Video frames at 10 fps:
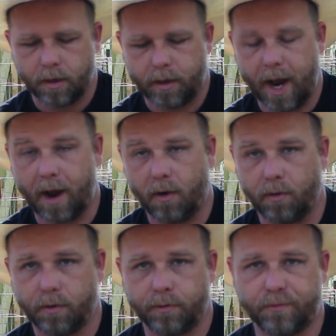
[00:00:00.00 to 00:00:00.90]
Now
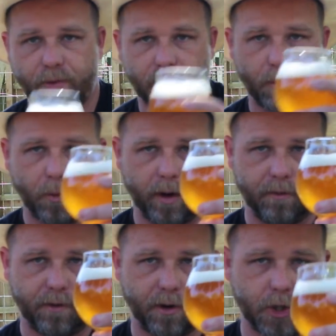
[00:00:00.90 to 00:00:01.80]
for the wooded
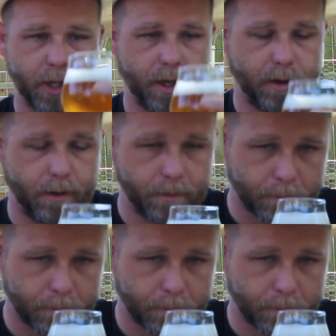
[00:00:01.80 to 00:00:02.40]
version here.